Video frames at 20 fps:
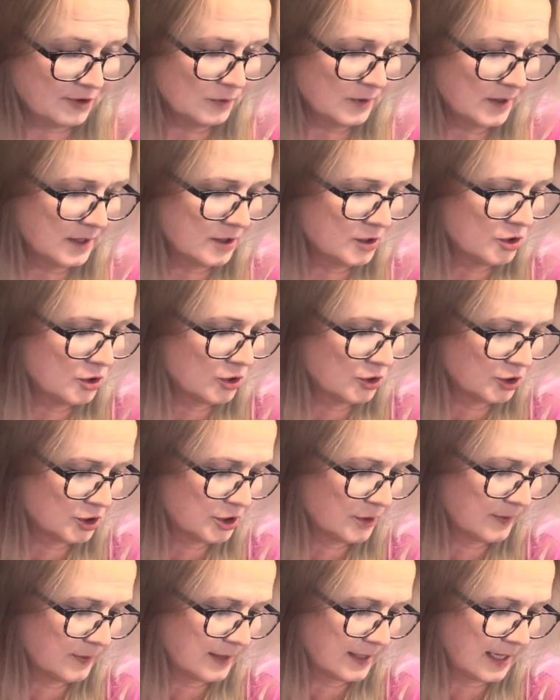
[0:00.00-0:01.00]
you are not
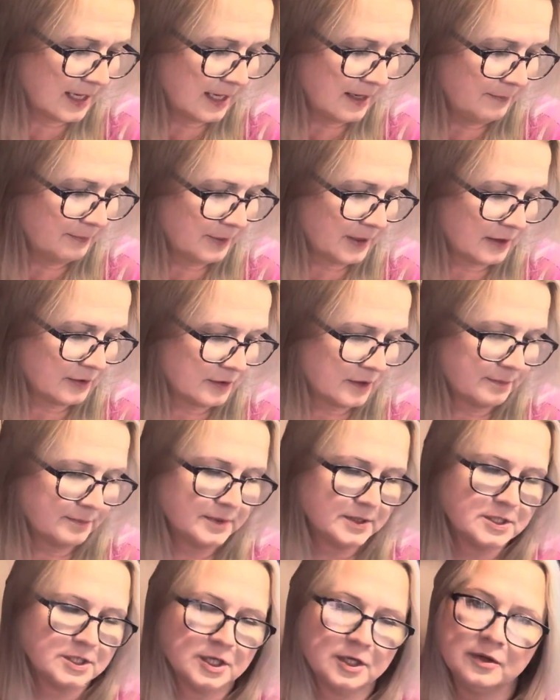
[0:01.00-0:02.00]
doing it, pile number
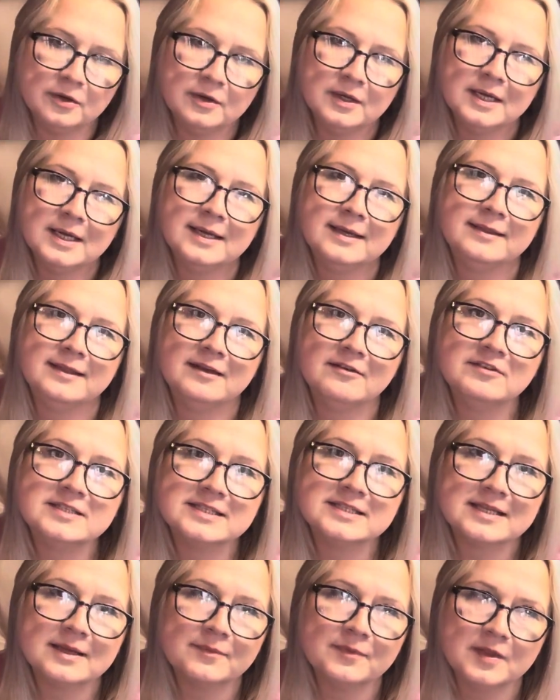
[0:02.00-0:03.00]
2, there
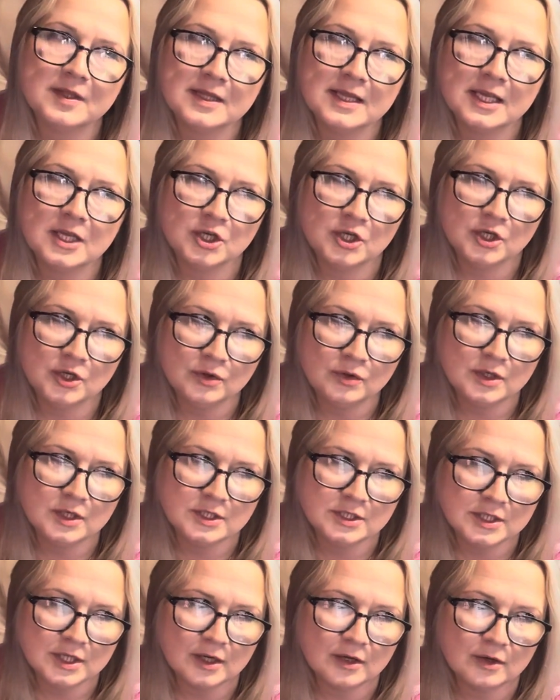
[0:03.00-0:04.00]
is something that you
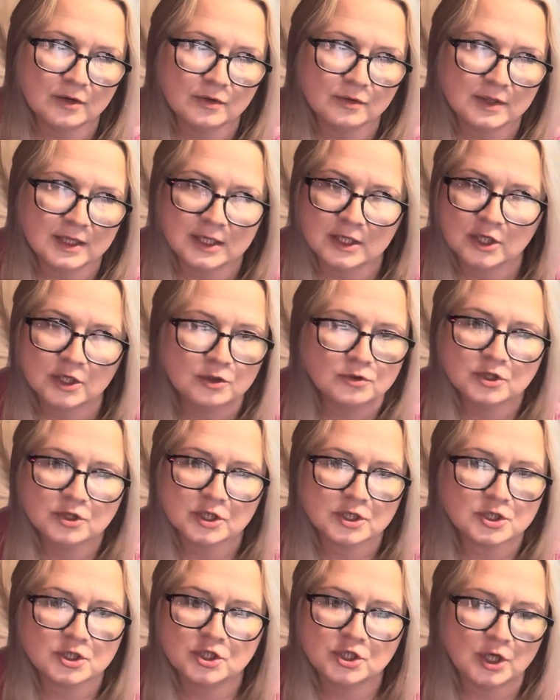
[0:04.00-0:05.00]
could do that you
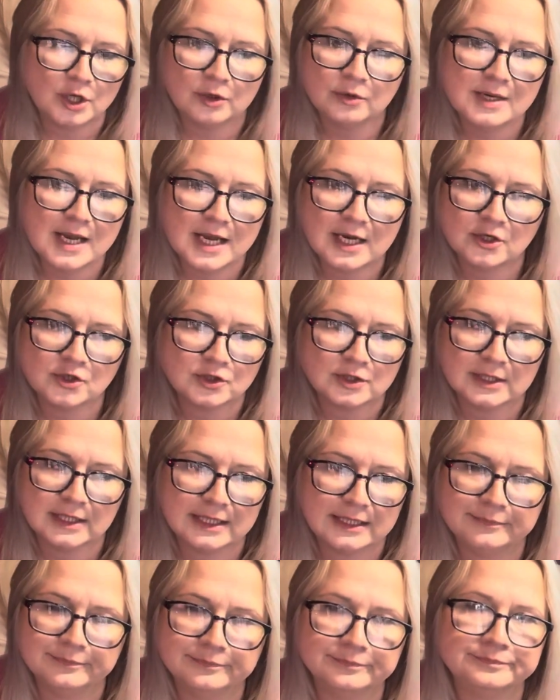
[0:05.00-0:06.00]
just do
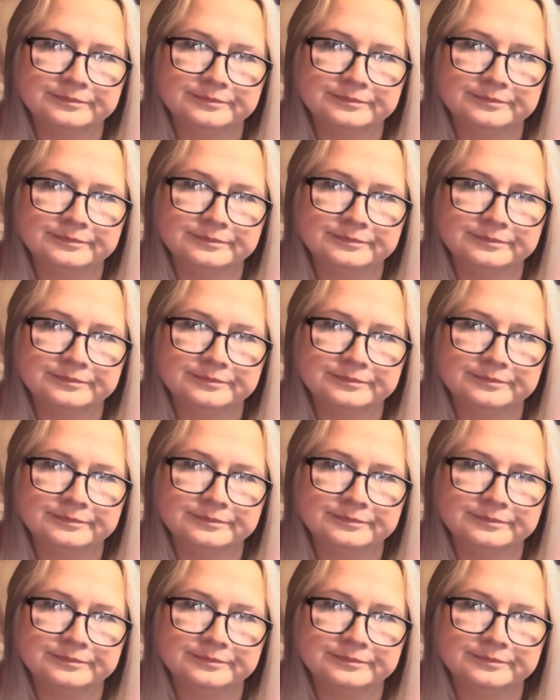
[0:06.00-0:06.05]
naturally.